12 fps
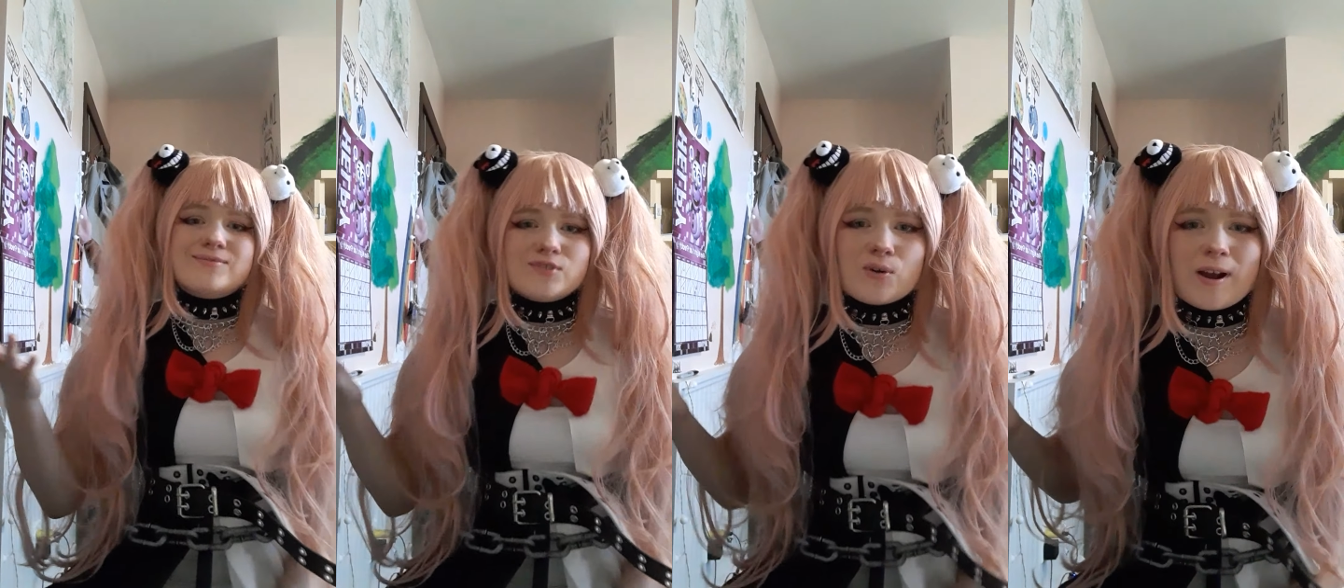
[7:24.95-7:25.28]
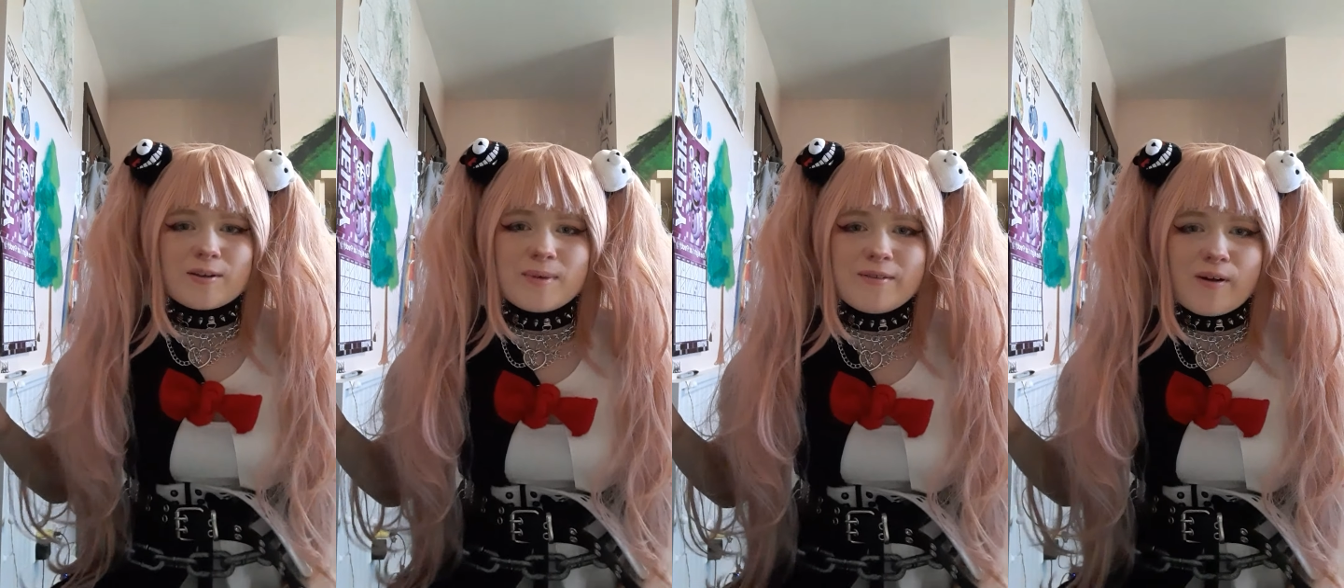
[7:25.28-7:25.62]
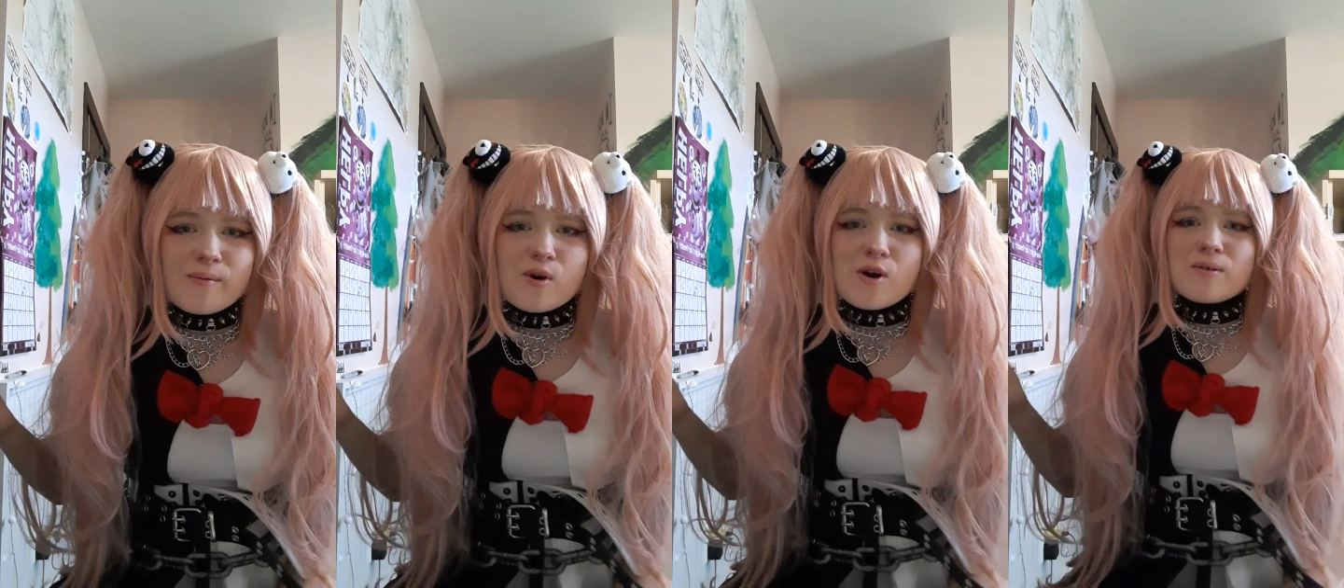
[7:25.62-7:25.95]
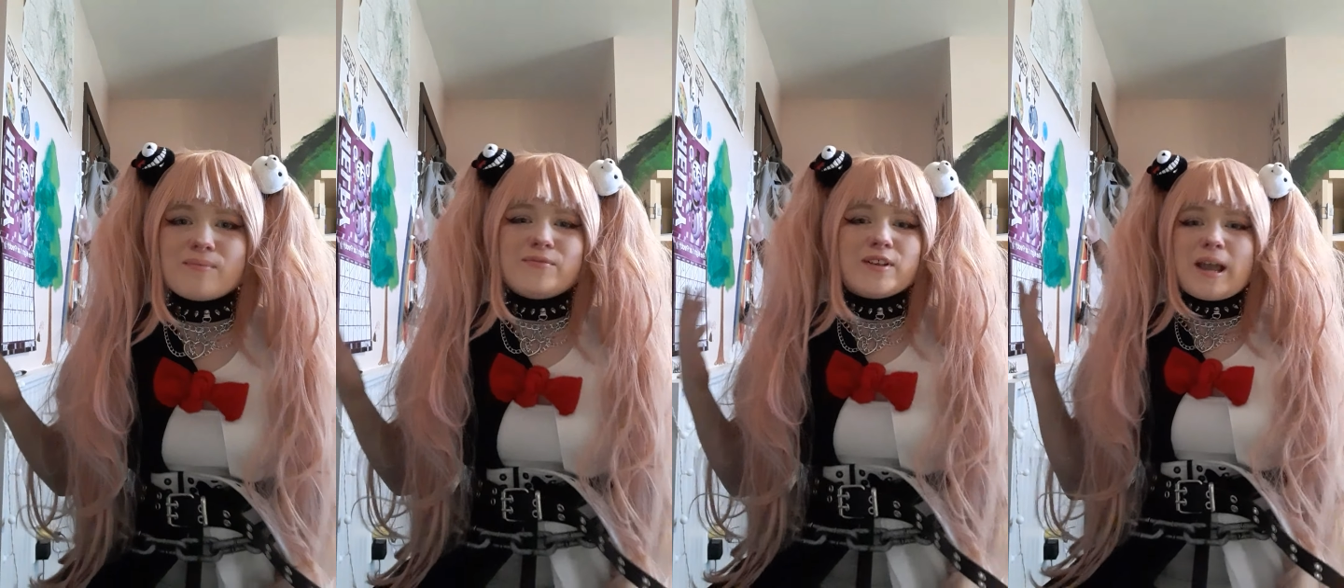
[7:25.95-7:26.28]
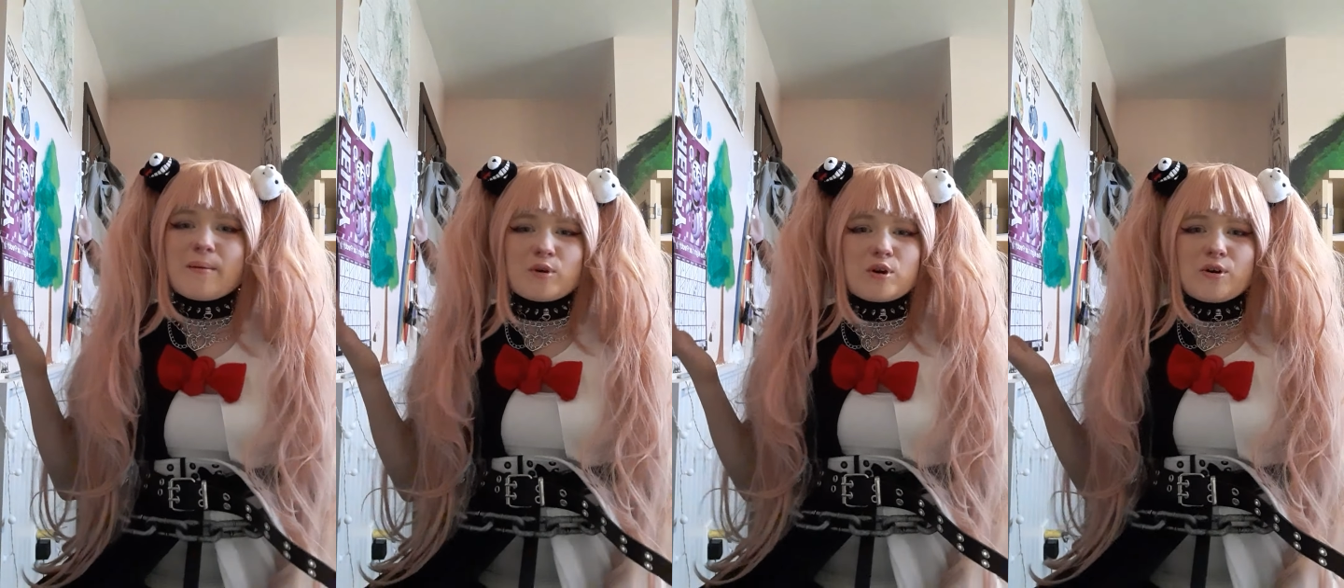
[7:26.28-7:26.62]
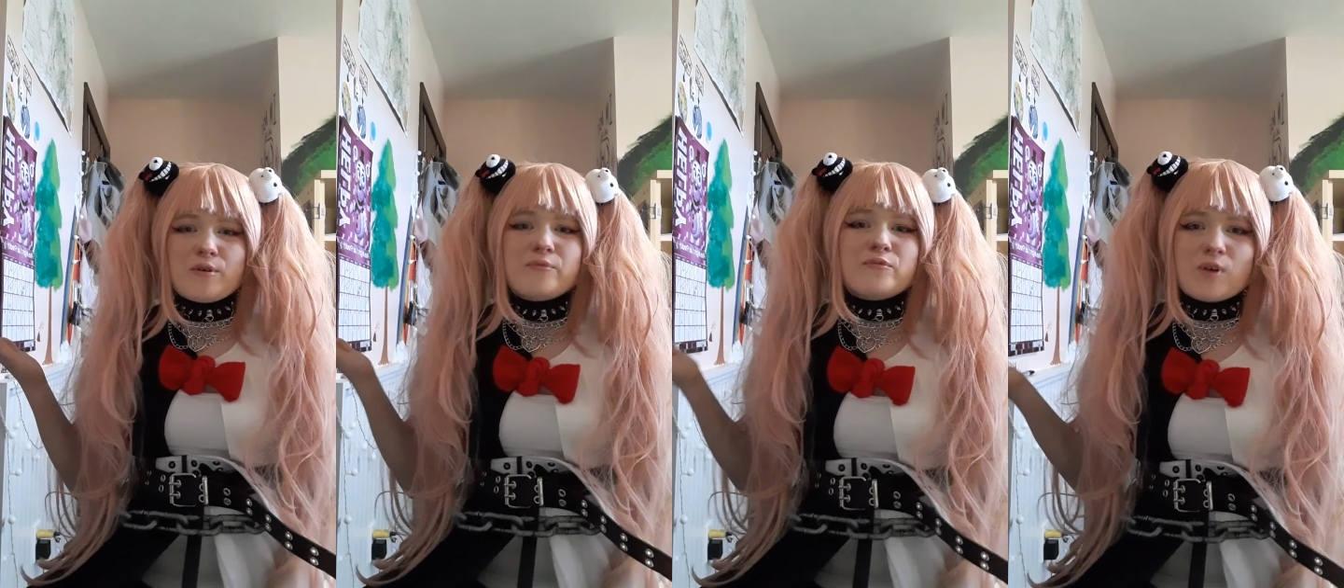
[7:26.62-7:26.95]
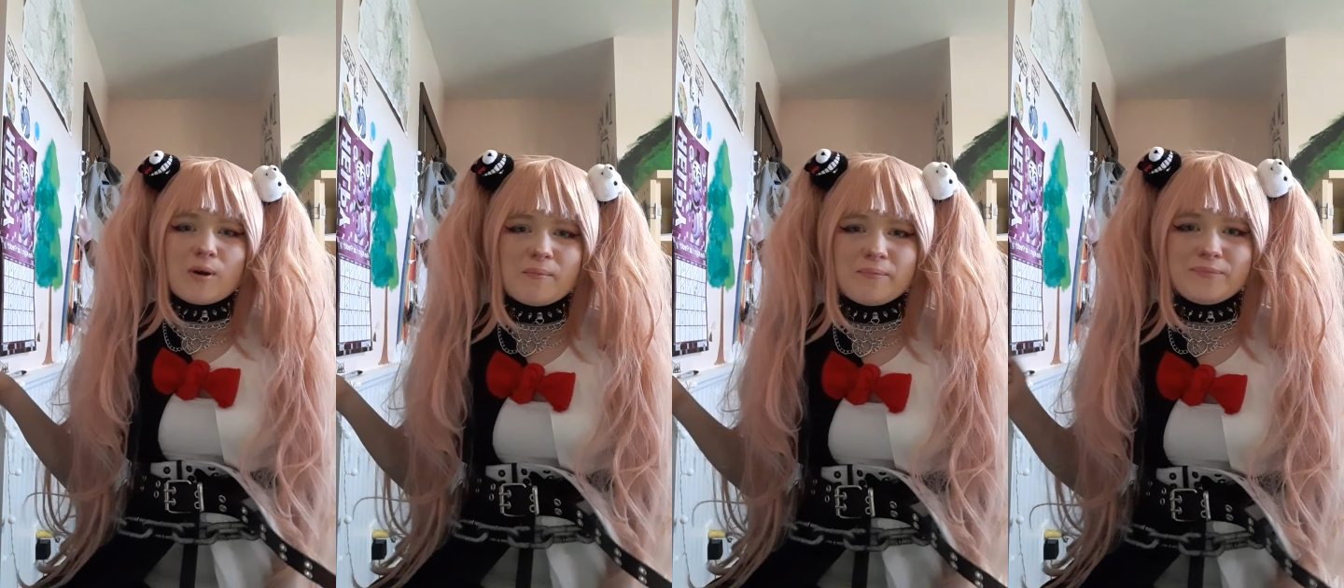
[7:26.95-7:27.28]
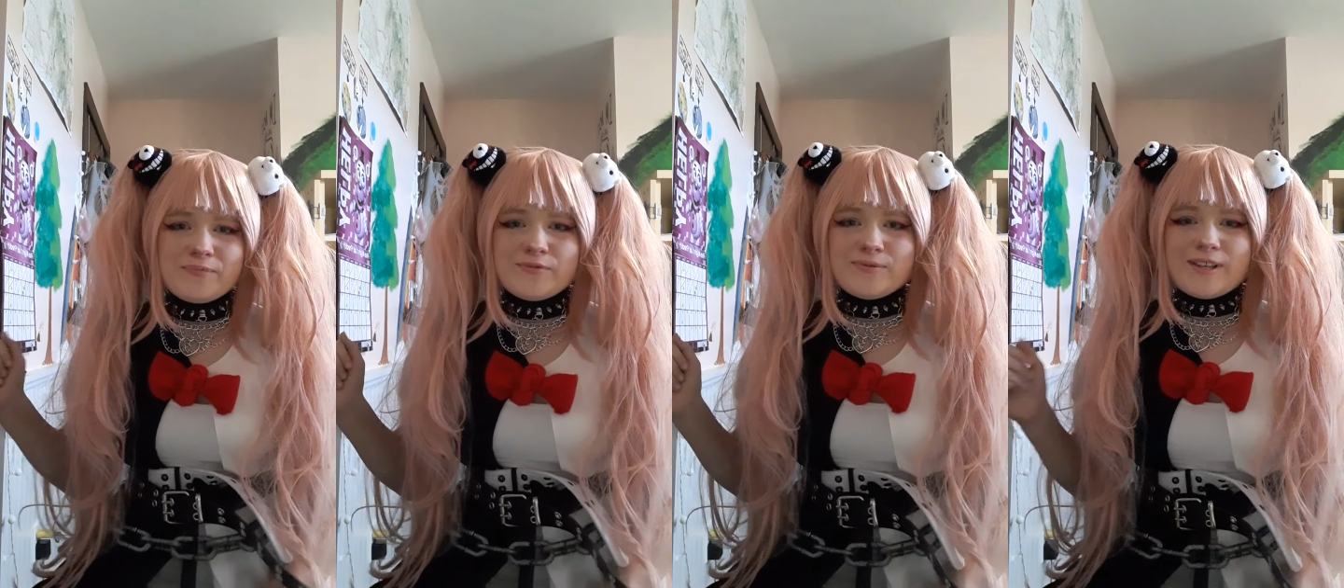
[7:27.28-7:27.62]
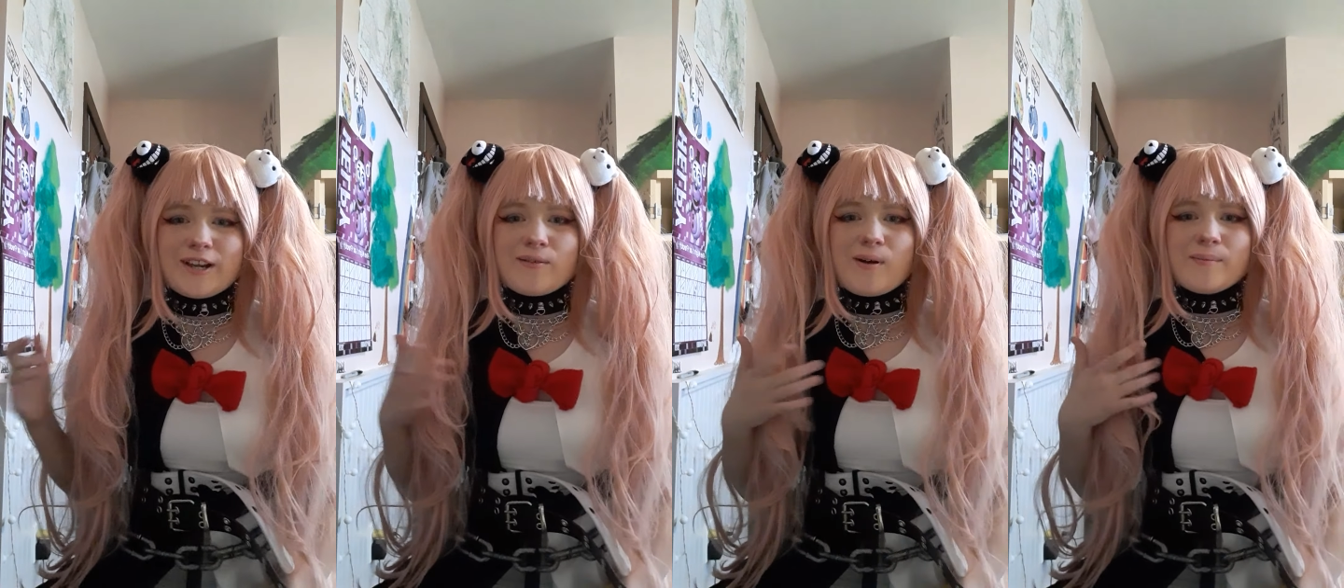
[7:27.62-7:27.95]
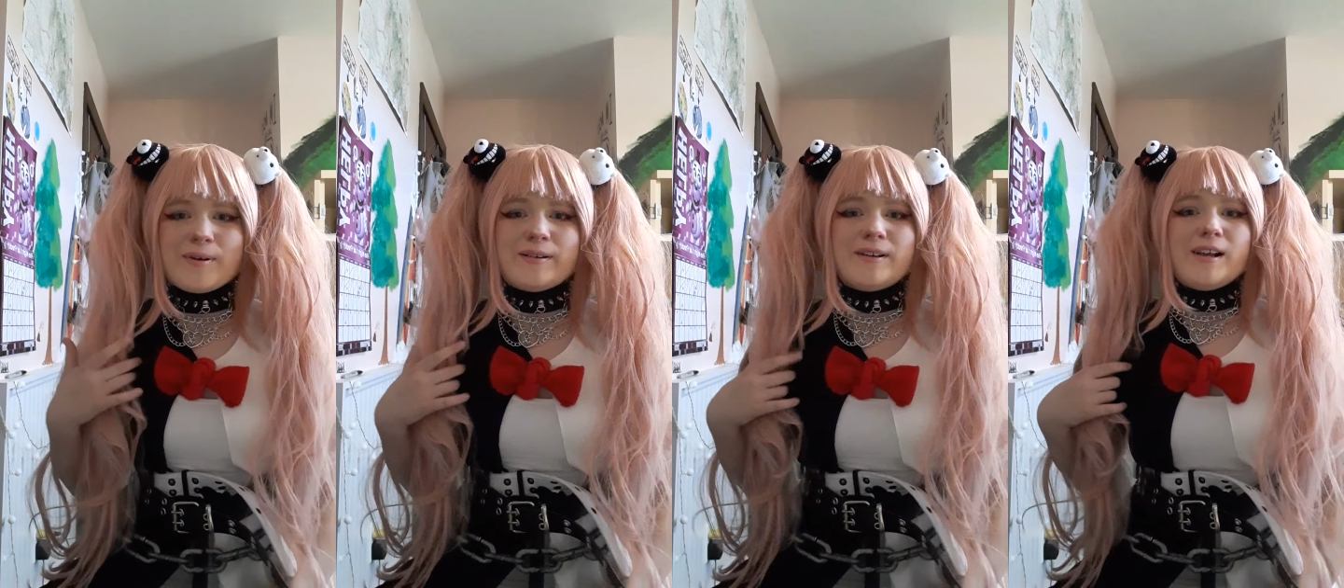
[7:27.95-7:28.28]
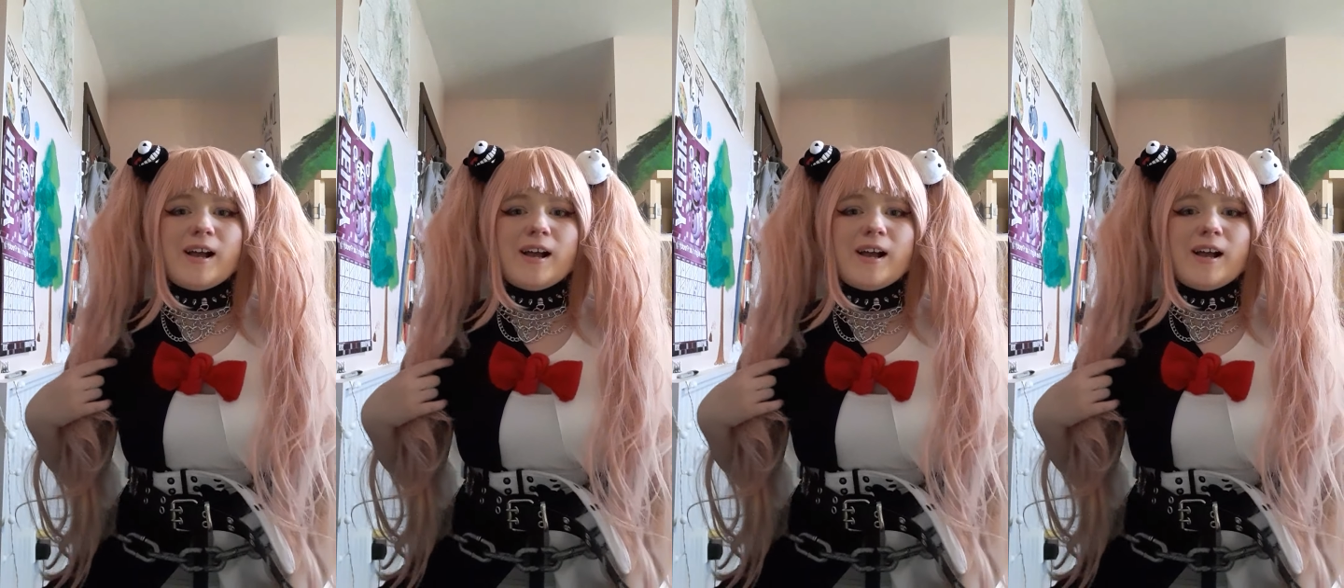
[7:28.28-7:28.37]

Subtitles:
correct me if I'm wrong, the gamer girl from Danganronpa.